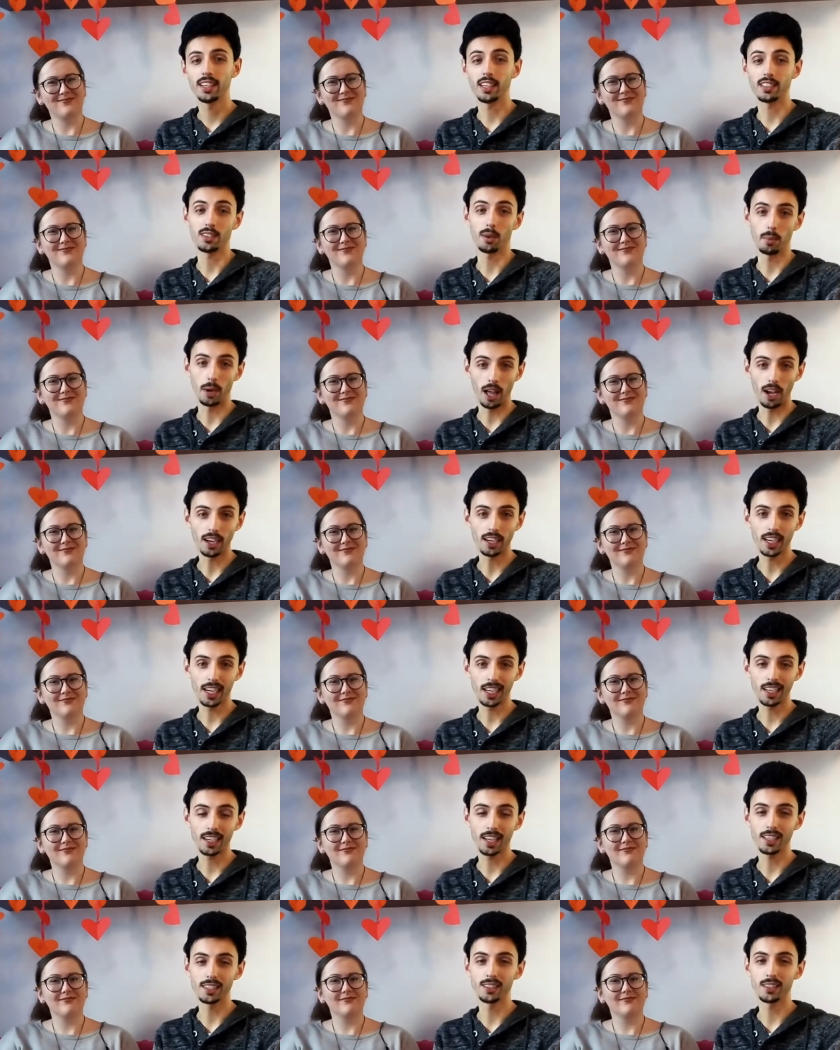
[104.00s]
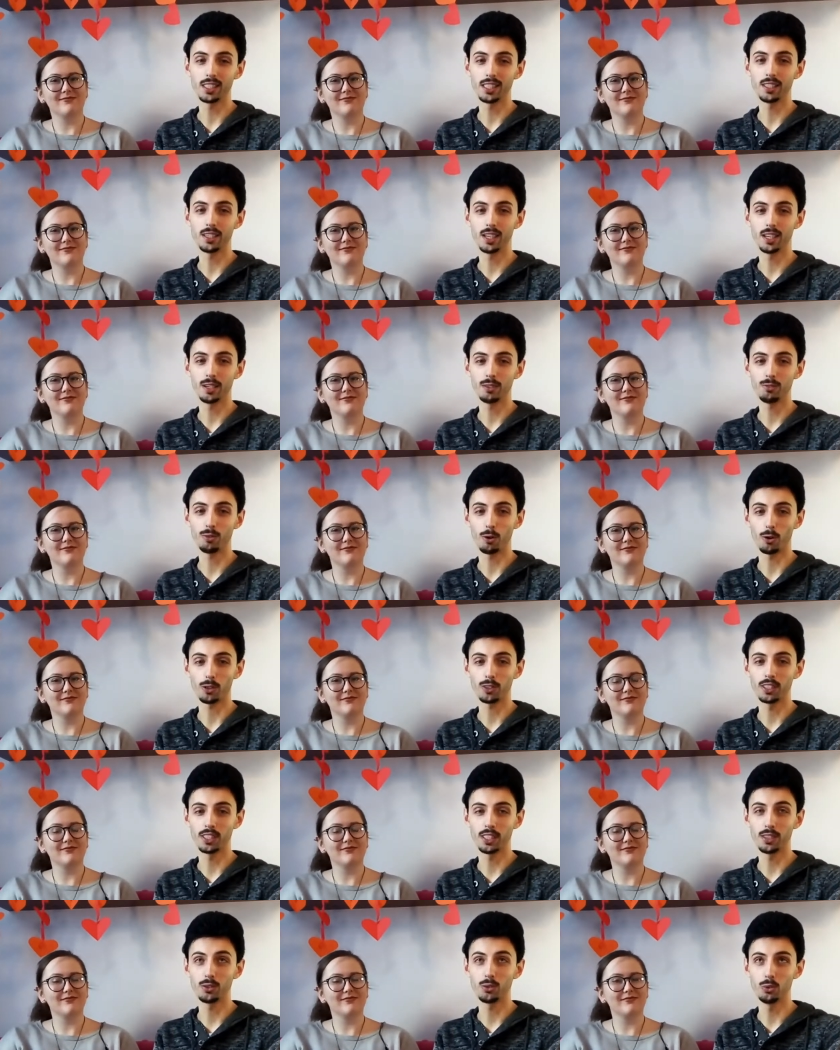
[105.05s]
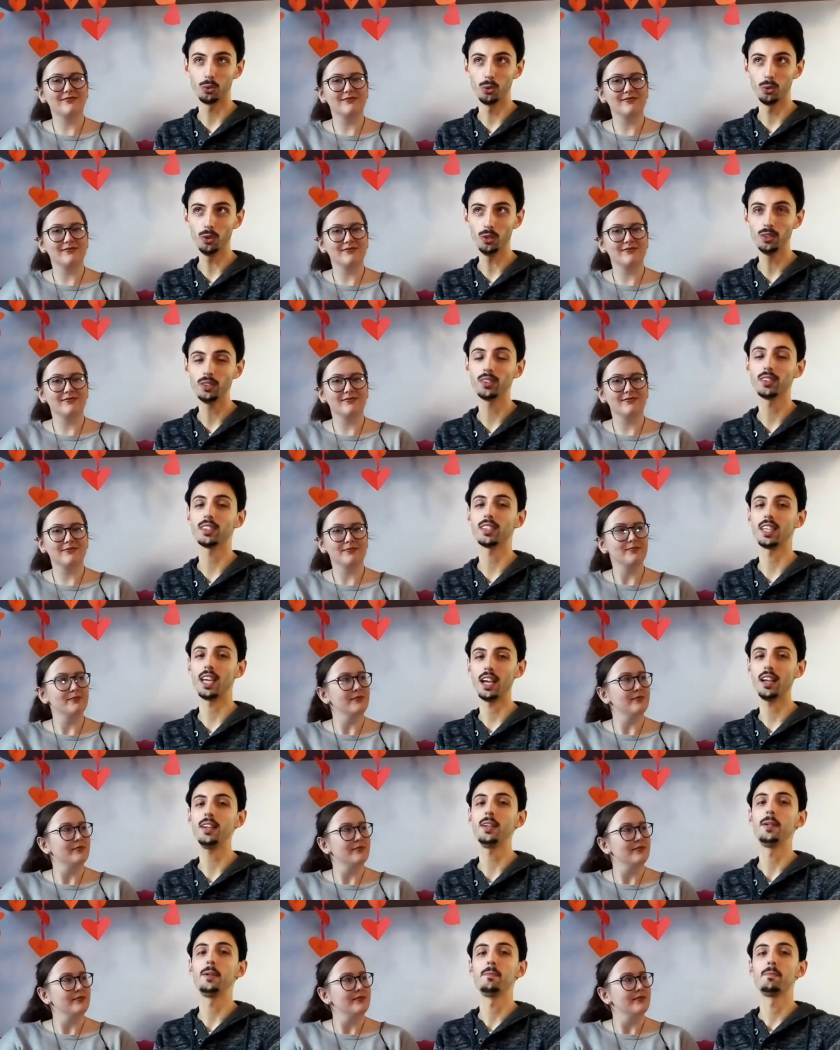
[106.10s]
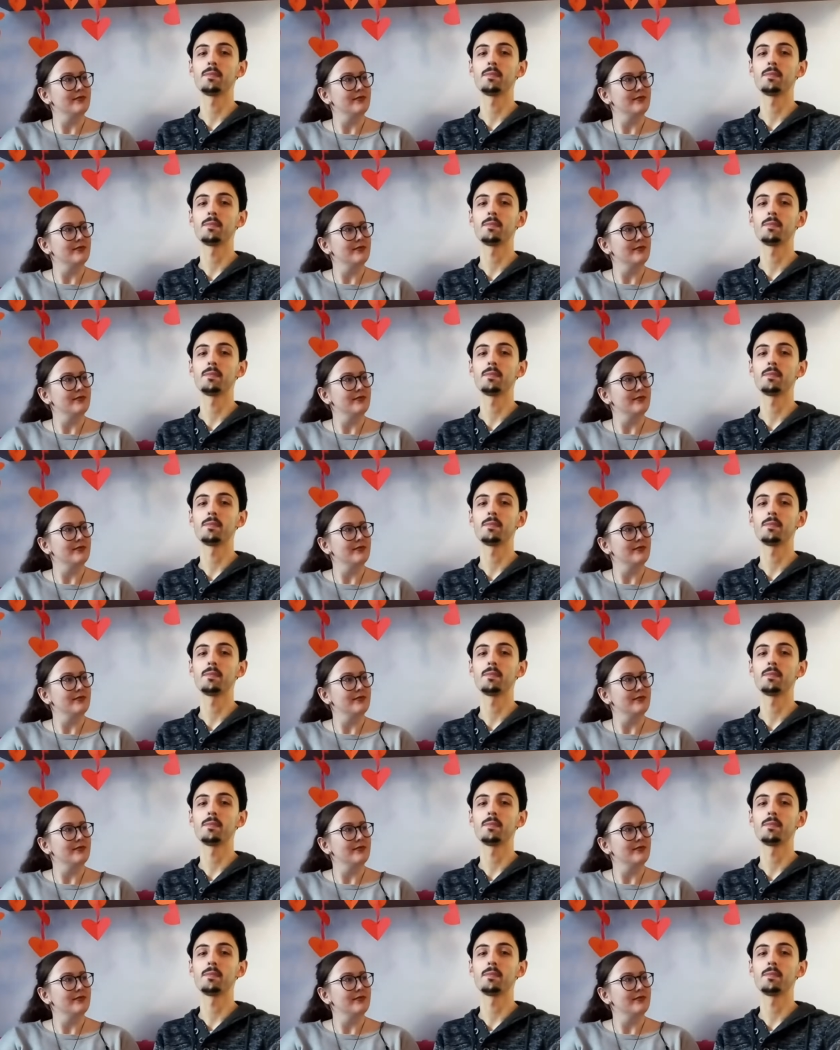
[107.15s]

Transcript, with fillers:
Speaker 1: Casablanca, 1942. Yeah.